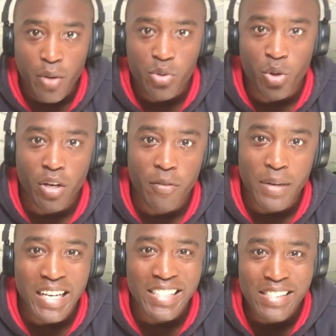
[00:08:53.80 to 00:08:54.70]
Hey, what's going on,
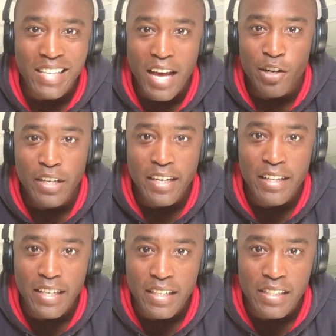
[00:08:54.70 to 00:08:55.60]
everybody? It's Saturday.
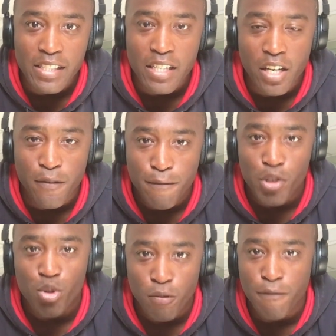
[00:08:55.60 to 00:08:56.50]
That is
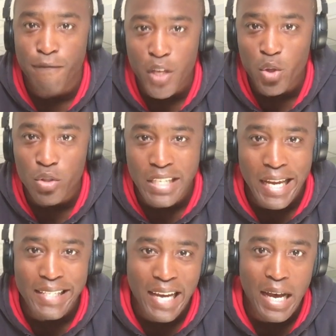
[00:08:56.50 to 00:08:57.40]
official field
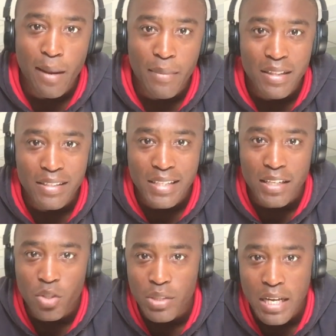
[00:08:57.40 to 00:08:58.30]
day time in the
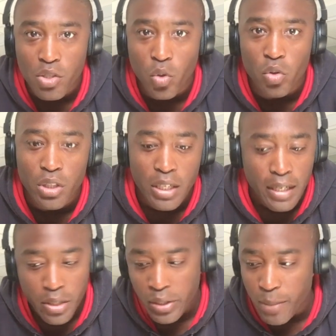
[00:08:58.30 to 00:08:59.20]
Santos household.
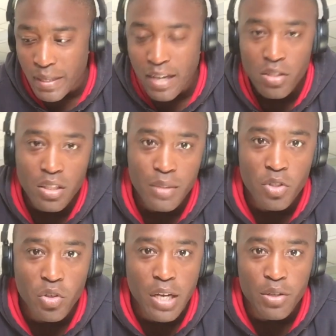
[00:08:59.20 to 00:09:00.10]
Keep the house
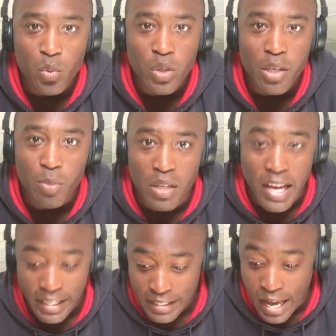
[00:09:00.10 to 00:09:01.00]
clean throughout the week, but
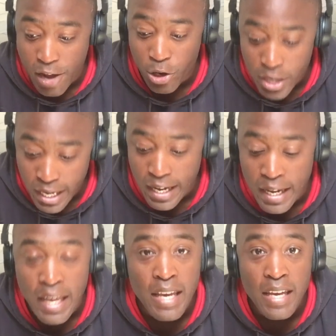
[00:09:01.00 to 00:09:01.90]
like
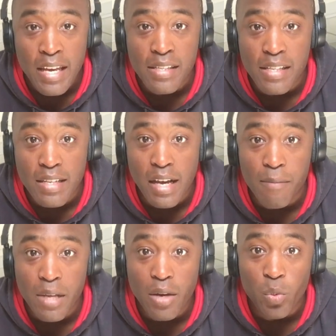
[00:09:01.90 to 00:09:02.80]
Saturday is the
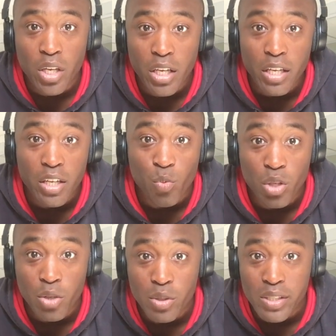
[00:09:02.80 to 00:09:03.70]
time that we can really